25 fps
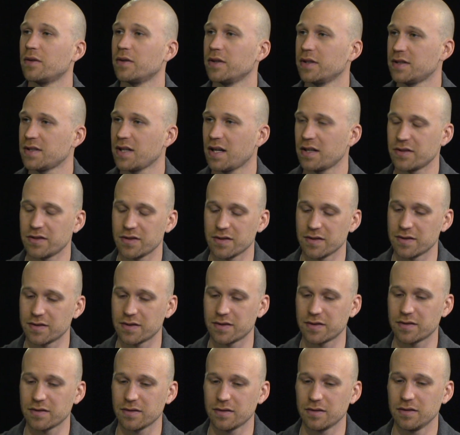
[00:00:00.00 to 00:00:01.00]
it
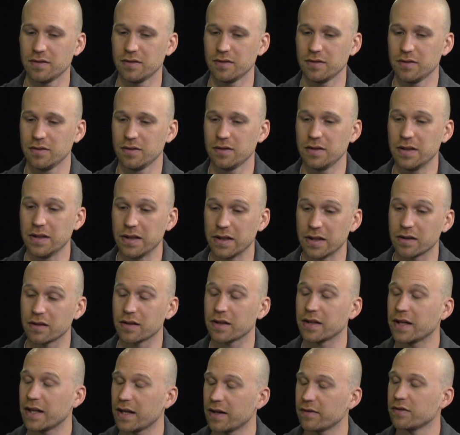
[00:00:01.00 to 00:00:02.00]
touches
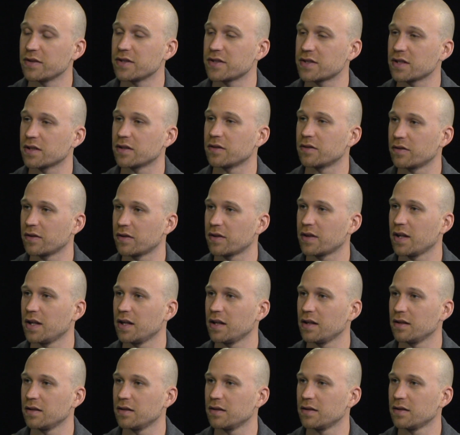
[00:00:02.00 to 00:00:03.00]
nearly every single
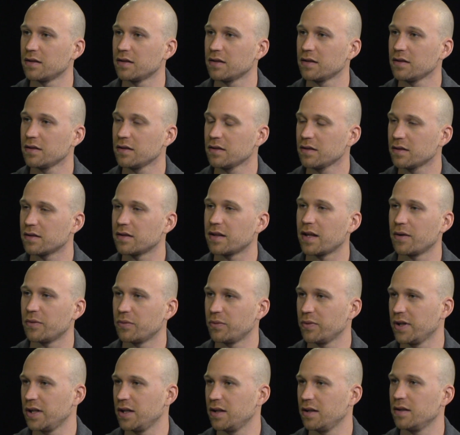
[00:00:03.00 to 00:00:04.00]
thing that
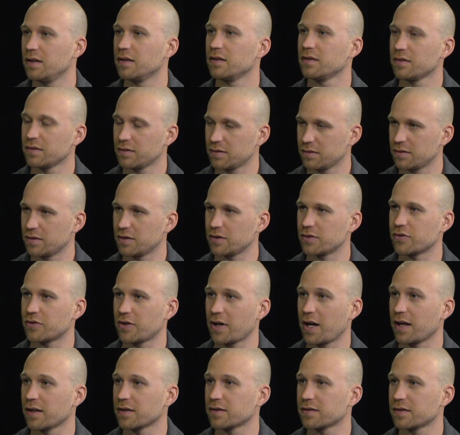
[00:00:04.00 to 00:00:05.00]
we
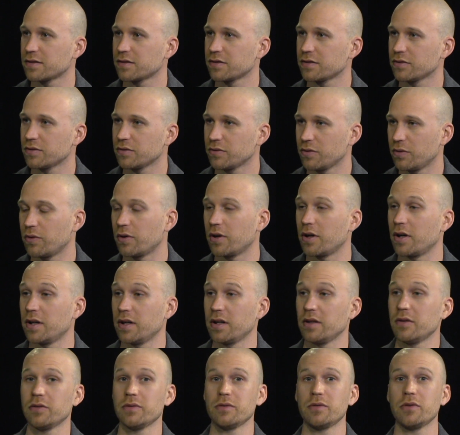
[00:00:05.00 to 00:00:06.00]
attract or
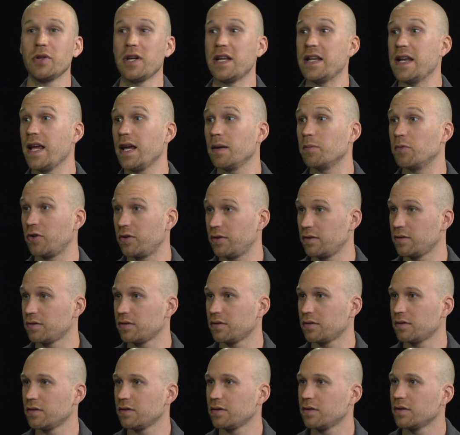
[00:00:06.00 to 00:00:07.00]
enable.
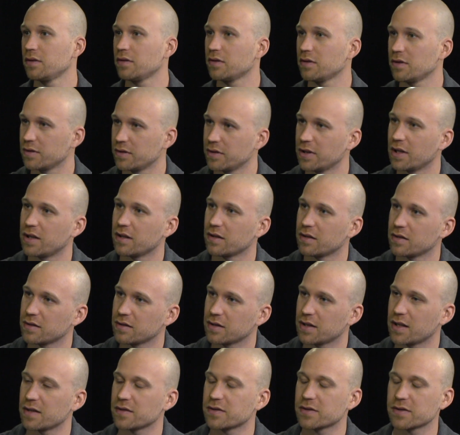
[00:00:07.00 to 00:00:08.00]
Yes.
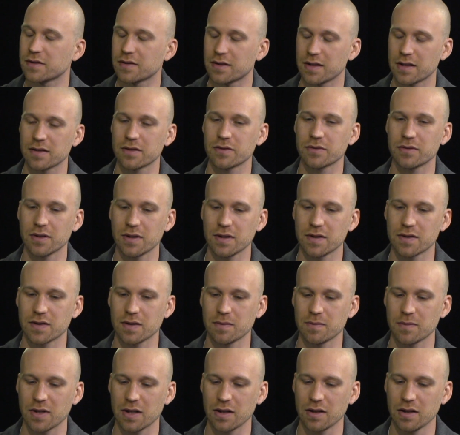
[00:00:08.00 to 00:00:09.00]
That's really
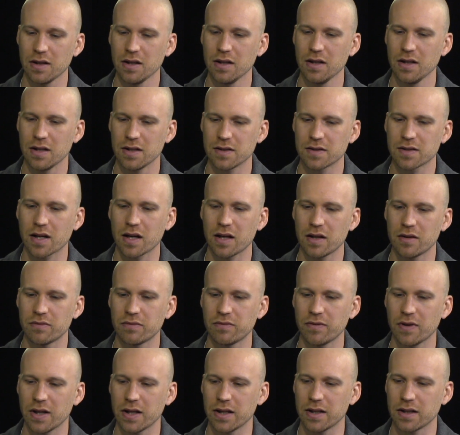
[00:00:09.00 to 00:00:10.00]
something. It's kind of
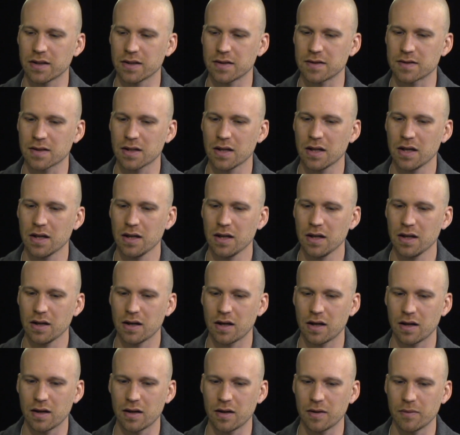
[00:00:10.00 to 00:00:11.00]
funny because
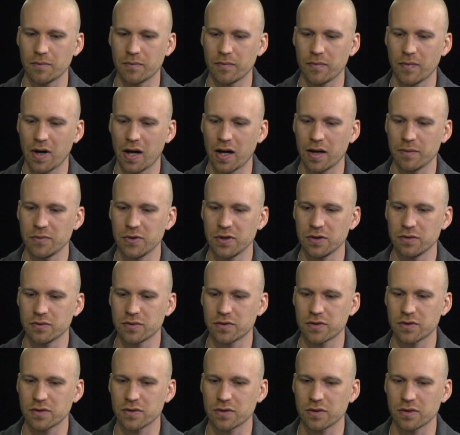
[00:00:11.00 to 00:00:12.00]
I'm
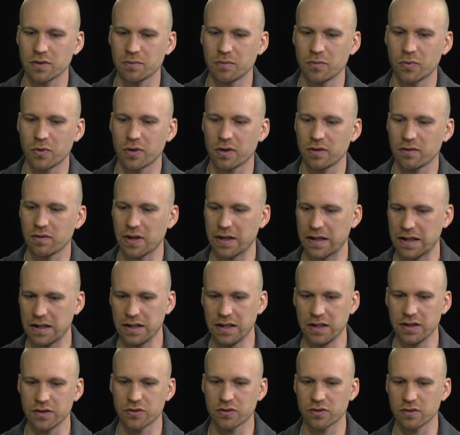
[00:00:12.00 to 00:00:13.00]
used to more of like an
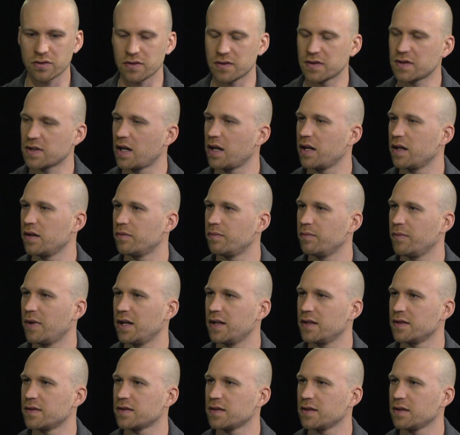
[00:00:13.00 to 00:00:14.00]
Eastern side of
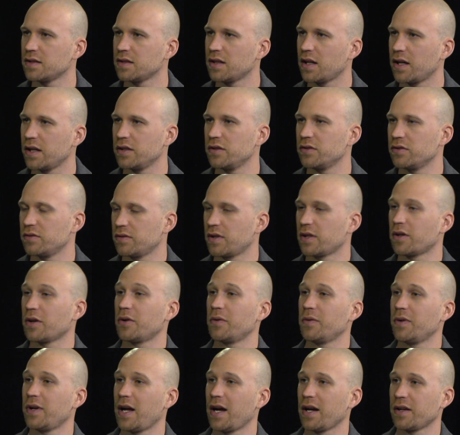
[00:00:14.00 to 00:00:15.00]
medicine. I go to
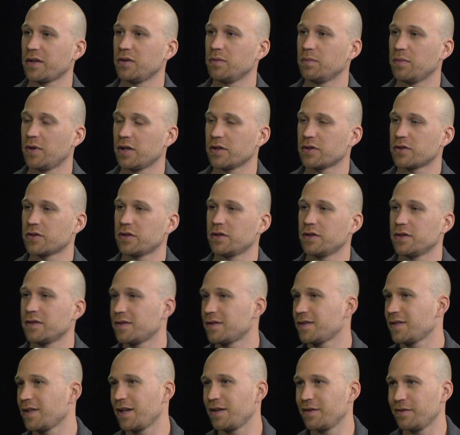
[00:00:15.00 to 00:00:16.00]
an acupuncture
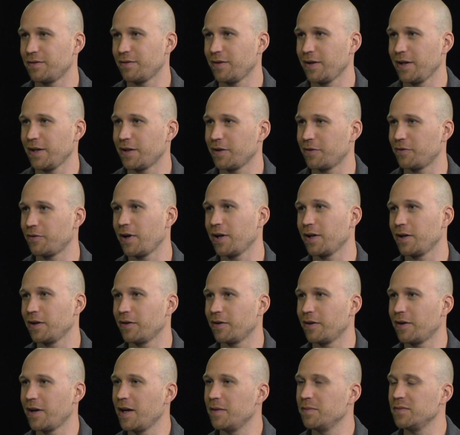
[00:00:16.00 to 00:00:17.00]
instead of like a
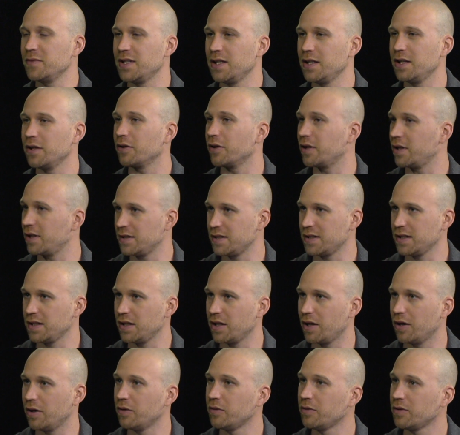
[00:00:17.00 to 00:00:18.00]
regular MD or a
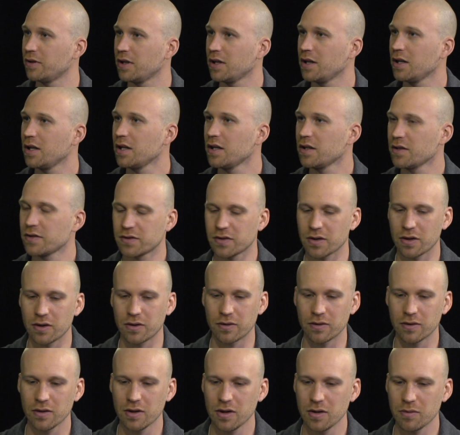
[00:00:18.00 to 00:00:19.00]
DO.
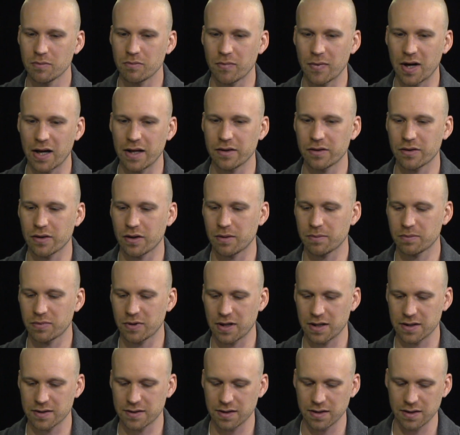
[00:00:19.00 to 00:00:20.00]
So my thought
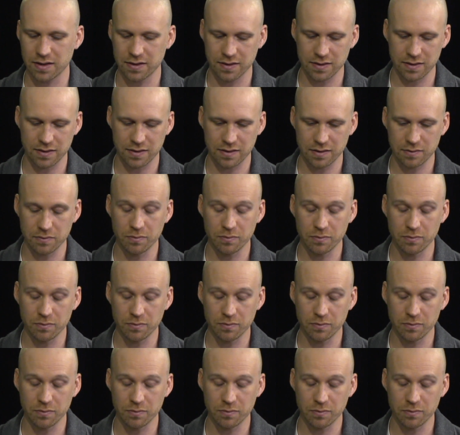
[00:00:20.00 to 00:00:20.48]
process